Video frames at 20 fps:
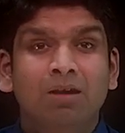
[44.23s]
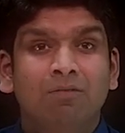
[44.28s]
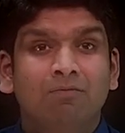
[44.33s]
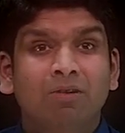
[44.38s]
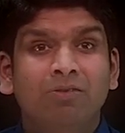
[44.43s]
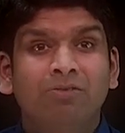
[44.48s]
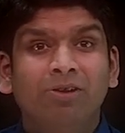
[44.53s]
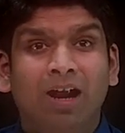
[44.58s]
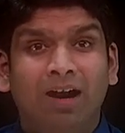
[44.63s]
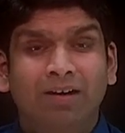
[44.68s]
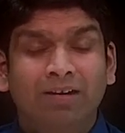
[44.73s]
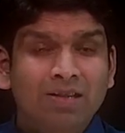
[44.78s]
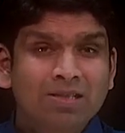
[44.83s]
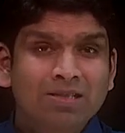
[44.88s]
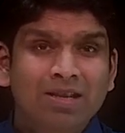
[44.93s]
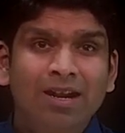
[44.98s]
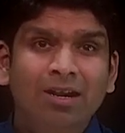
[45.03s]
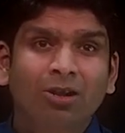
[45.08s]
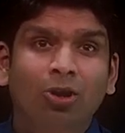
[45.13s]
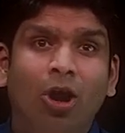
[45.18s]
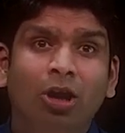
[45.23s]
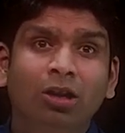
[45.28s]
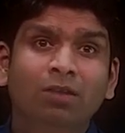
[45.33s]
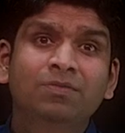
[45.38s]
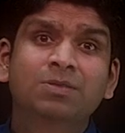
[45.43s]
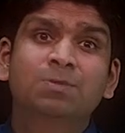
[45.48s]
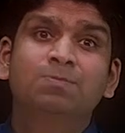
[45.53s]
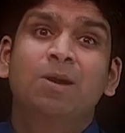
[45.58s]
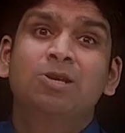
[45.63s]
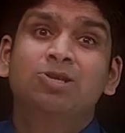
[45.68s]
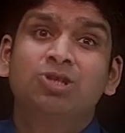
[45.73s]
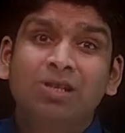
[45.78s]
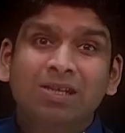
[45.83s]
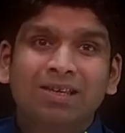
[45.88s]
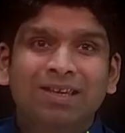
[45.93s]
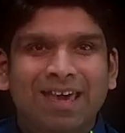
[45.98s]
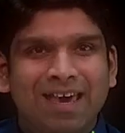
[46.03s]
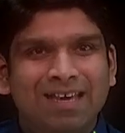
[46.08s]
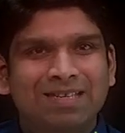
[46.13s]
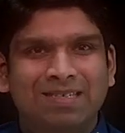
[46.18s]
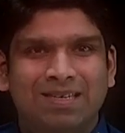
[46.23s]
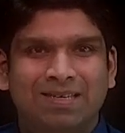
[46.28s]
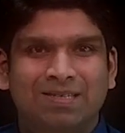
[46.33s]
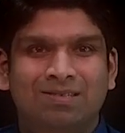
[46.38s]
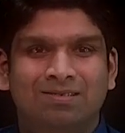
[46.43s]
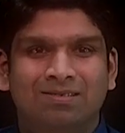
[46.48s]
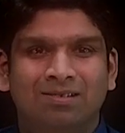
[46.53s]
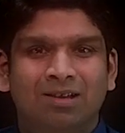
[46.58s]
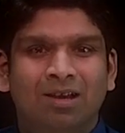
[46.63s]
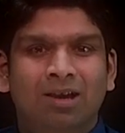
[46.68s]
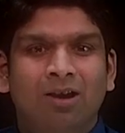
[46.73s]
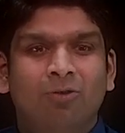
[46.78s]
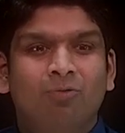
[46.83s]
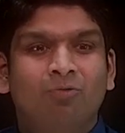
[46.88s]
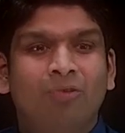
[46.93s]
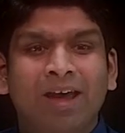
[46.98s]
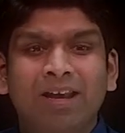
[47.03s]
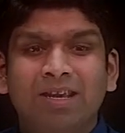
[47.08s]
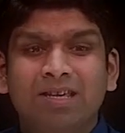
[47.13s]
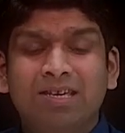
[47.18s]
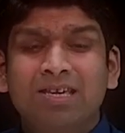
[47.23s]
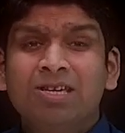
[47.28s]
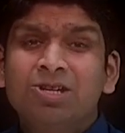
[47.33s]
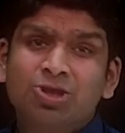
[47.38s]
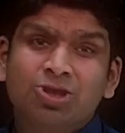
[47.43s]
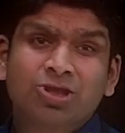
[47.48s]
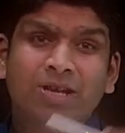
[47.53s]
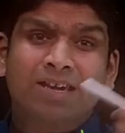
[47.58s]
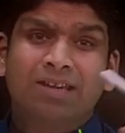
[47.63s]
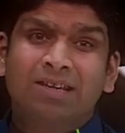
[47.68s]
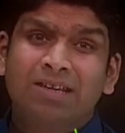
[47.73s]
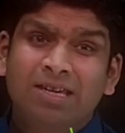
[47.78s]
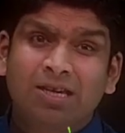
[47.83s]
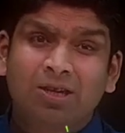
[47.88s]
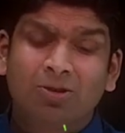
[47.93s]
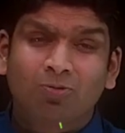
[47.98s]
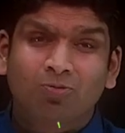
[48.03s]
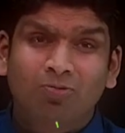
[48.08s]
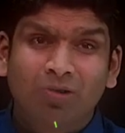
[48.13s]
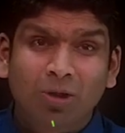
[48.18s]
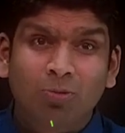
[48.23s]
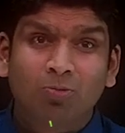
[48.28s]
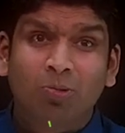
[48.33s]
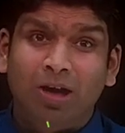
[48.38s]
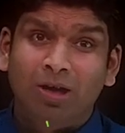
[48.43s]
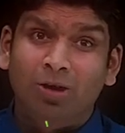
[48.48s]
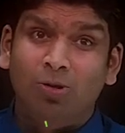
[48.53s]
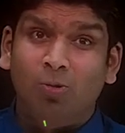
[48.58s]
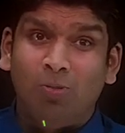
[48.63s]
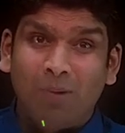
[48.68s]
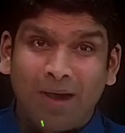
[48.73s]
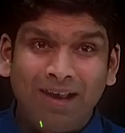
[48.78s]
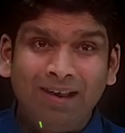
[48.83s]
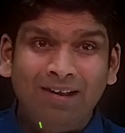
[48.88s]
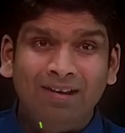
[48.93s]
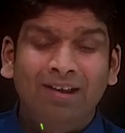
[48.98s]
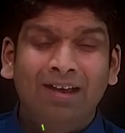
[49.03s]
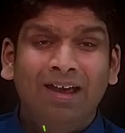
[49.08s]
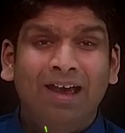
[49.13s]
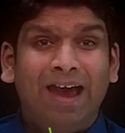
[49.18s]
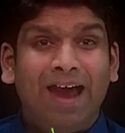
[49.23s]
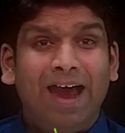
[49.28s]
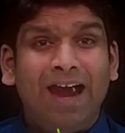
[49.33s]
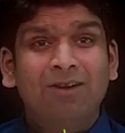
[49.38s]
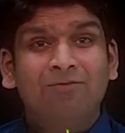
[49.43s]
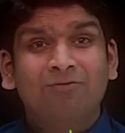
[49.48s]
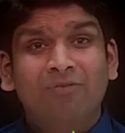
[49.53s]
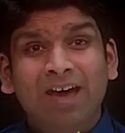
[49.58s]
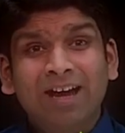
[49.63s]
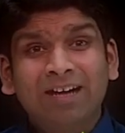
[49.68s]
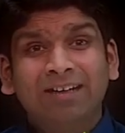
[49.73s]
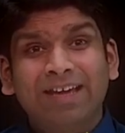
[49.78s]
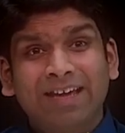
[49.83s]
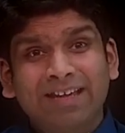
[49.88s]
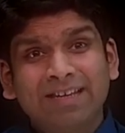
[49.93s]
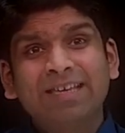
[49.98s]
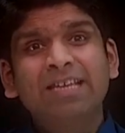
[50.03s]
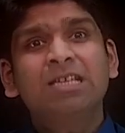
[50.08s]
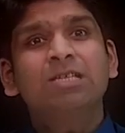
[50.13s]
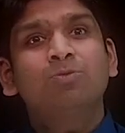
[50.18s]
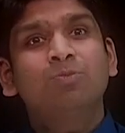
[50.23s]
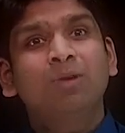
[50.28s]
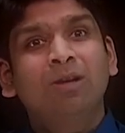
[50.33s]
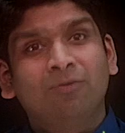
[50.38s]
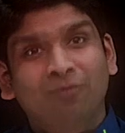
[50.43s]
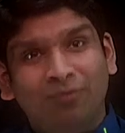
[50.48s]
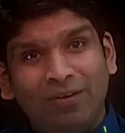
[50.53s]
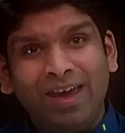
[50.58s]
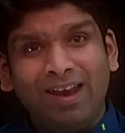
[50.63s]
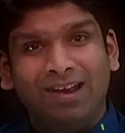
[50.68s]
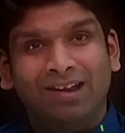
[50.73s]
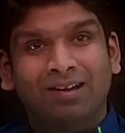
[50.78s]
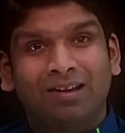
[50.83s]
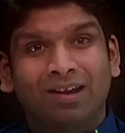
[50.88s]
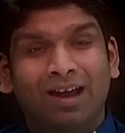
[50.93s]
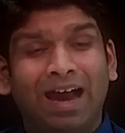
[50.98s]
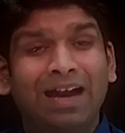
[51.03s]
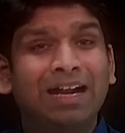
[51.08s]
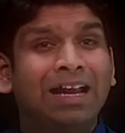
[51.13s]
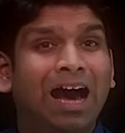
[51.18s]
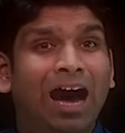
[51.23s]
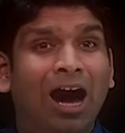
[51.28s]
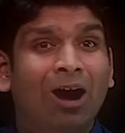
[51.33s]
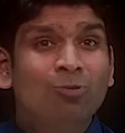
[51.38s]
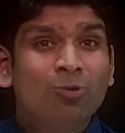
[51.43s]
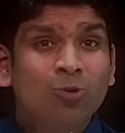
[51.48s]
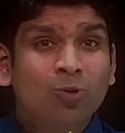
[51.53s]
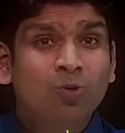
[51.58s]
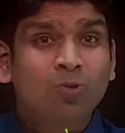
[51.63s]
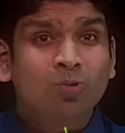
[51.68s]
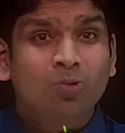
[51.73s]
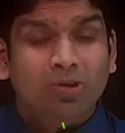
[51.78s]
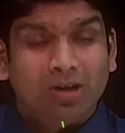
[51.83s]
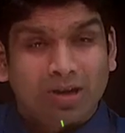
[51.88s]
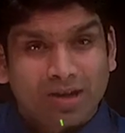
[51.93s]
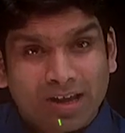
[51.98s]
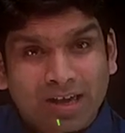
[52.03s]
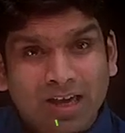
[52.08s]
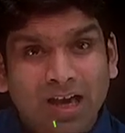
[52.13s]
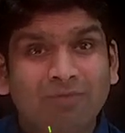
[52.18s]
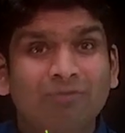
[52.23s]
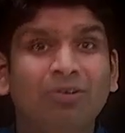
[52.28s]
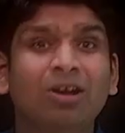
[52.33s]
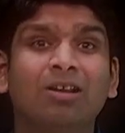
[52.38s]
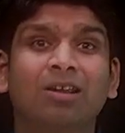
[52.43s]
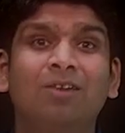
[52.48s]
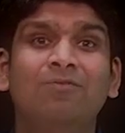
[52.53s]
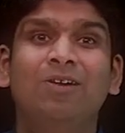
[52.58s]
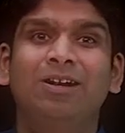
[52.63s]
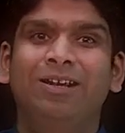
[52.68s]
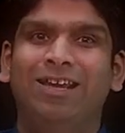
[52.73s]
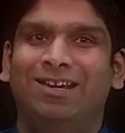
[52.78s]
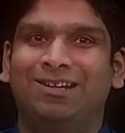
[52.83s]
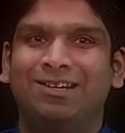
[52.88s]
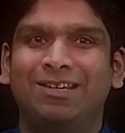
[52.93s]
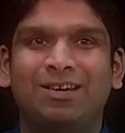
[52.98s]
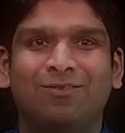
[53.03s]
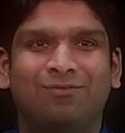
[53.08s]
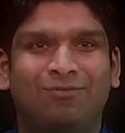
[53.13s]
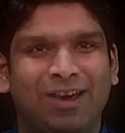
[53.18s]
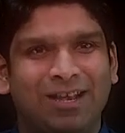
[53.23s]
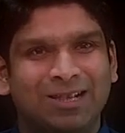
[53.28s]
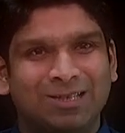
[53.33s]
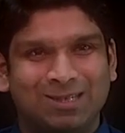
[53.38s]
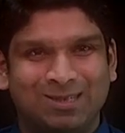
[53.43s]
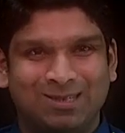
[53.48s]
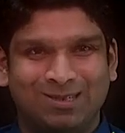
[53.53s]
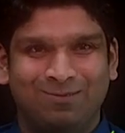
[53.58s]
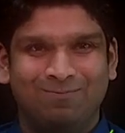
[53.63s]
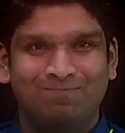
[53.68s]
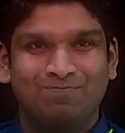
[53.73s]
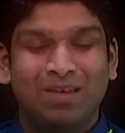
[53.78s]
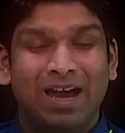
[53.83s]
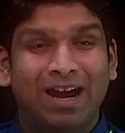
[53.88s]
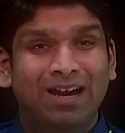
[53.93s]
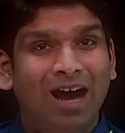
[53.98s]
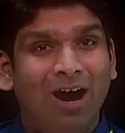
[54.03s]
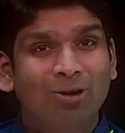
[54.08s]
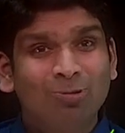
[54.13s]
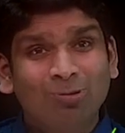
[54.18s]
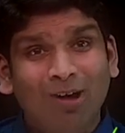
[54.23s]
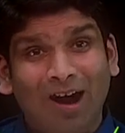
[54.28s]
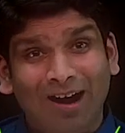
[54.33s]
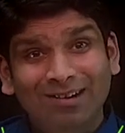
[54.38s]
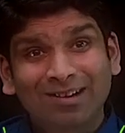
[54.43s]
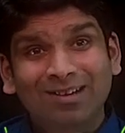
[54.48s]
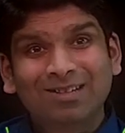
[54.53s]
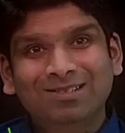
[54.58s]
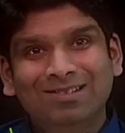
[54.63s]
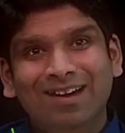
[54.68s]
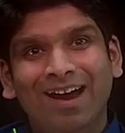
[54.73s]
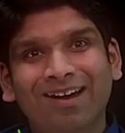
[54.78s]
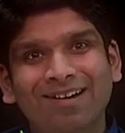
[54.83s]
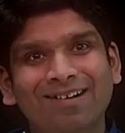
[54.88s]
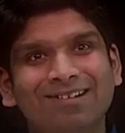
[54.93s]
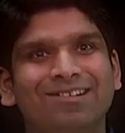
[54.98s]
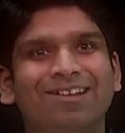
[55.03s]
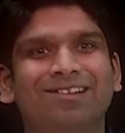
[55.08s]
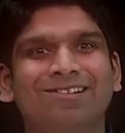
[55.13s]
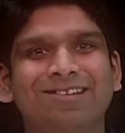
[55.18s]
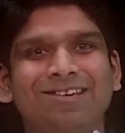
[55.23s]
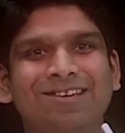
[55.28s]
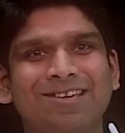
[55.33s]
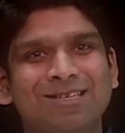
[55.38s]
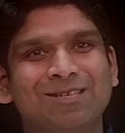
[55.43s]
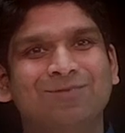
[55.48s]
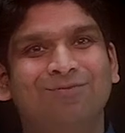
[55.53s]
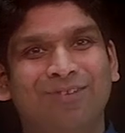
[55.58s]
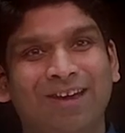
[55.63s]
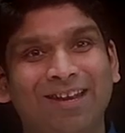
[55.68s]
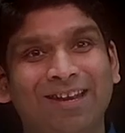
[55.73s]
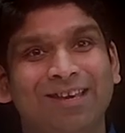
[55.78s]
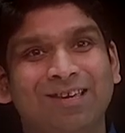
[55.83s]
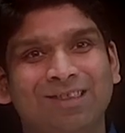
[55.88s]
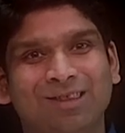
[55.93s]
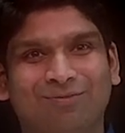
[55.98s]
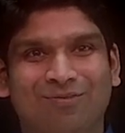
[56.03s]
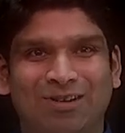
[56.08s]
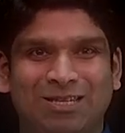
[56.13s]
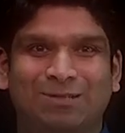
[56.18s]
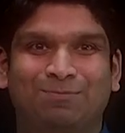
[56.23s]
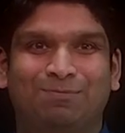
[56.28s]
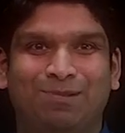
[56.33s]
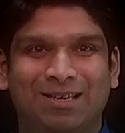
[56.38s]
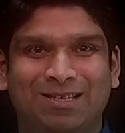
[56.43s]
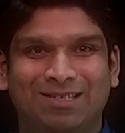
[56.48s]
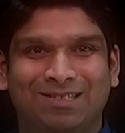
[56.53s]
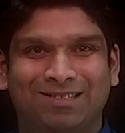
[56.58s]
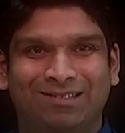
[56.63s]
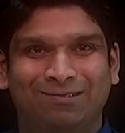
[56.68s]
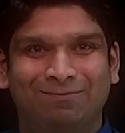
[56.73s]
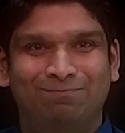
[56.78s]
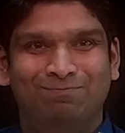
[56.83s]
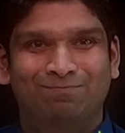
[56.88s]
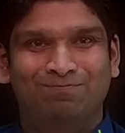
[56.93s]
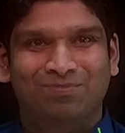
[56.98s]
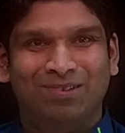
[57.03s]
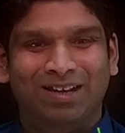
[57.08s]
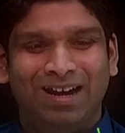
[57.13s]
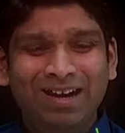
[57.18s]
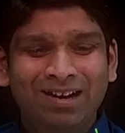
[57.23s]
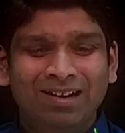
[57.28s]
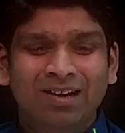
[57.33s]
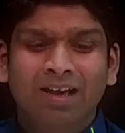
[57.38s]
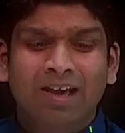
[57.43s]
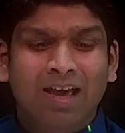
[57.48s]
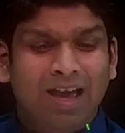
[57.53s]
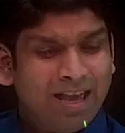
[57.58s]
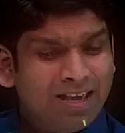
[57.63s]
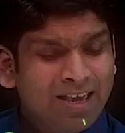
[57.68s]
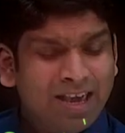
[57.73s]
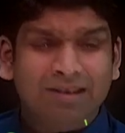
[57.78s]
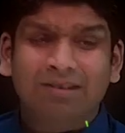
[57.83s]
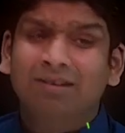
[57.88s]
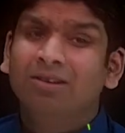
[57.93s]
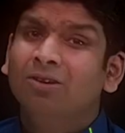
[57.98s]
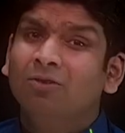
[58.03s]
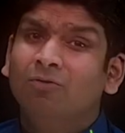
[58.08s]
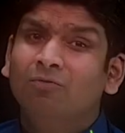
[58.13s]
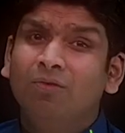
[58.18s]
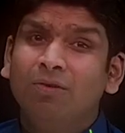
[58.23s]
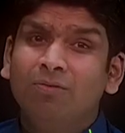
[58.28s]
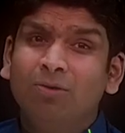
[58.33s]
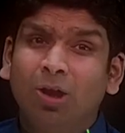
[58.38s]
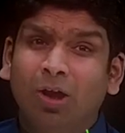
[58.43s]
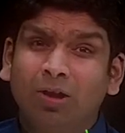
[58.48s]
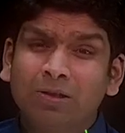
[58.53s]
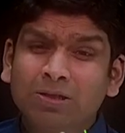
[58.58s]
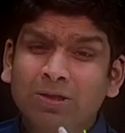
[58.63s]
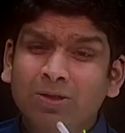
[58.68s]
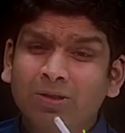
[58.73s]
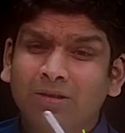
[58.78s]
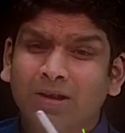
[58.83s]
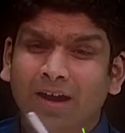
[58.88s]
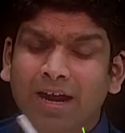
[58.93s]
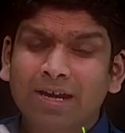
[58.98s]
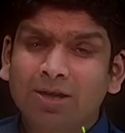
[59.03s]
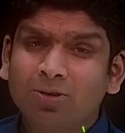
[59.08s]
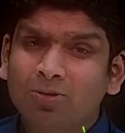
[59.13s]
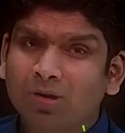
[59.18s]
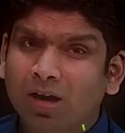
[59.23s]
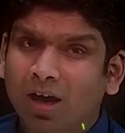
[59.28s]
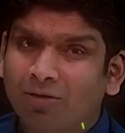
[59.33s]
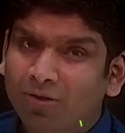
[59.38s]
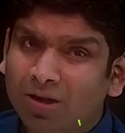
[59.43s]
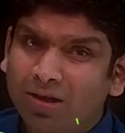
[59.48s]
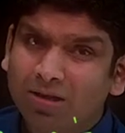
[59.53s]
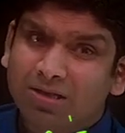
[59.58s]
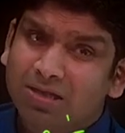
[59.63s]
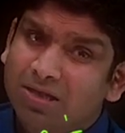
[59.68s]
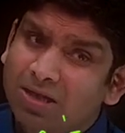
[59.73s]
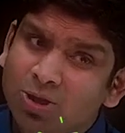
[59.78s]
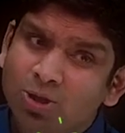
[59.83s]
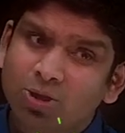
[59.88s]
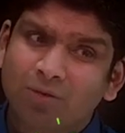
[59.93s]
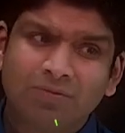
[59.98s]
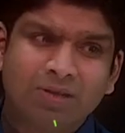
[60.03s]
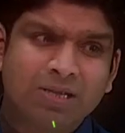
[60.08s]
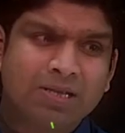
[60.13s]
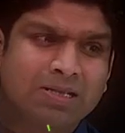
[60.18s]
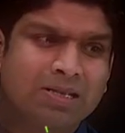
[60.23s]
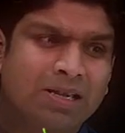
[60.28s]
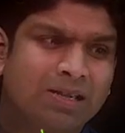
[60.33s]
We will understand lot of special cases where each technique will work well and where techniques will fail and how to recover if a technique fails and how to understand a technique is failing in the first place right again we will also try to cover each of these